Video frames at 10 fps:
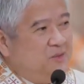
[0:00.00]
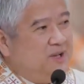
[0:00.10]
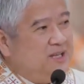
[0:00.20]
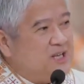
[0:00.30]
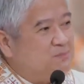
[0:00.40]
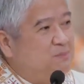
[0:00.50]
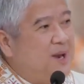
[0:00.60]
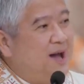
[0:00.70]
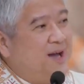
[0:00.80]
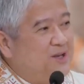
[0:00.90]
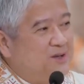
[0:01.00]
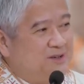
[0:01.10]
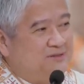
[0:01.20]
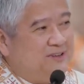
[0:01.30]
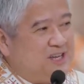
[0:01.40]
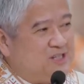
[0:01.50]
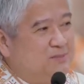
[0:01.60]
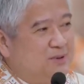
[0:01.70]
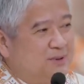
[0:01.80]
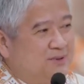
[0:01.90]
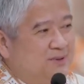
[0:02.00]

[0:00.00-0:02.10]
will just block you on Facebook,